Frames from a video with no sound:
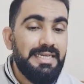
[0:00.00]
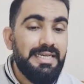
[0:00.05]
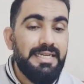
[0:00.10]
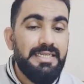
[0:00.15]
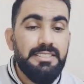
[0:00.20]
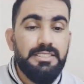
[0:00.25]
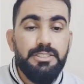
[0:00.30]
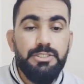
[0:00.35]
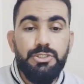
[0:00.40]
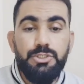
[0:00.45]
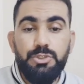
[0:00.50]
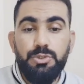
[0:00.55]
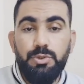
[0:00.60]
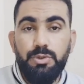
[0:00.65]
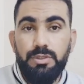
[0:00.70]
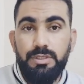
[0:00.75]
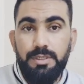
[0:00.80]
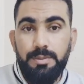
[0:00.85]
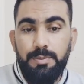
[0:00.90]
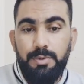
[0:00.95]
and
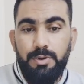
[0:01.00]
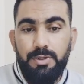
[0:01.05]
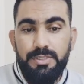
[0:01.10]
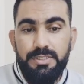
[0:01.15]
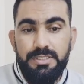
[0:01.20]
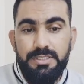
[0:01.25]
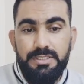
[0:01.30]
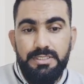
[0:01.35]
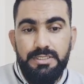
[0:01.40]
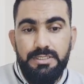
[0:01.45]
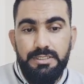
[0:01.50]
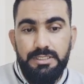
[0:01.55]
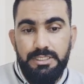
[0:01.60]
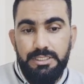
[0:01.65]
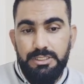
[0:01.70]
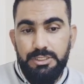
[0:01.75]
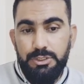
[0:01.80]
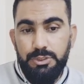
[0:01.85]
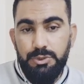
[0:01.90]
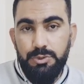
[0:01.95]
control the process
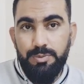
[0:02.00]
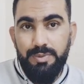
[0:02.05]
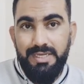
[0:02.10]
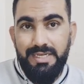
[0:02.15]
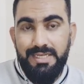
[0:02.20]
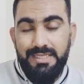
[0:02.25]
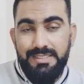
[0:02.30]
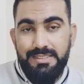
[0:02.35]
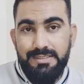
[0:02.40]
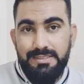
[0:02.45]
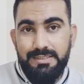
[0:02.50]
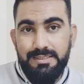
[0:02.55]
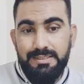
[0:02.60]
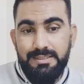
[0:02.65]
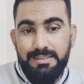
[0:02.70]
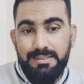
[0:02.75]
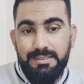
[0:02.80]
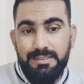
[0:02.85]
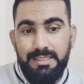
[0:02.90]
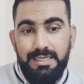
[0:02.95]
needed to manage
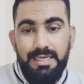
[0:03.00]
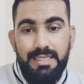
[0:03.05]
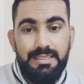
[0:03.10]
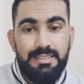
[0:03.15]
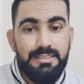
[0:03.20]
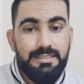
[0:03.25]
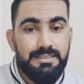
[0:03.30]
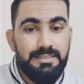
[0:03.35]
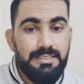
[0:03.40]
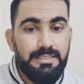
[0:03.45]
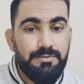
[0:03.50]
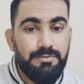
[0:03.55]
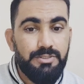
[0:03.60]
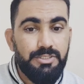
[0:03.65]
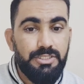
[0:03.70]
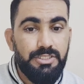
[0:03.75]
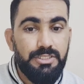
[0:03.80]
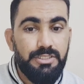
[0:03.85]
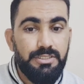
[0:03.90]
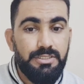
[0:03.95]
the health and
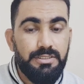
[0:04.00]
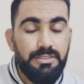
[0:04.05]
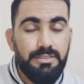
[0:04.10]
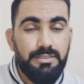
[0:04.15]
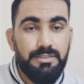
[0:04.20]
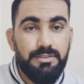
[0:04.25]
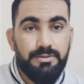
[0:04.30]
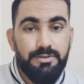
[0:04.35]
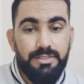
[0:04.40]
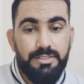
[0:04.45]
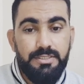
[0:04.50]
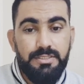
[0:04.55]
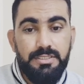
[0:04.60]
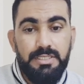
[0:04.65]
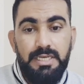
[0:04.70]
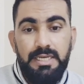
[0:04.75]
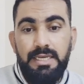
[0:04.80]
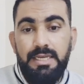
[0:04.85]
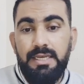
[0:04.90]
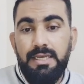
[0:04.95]
safety risk.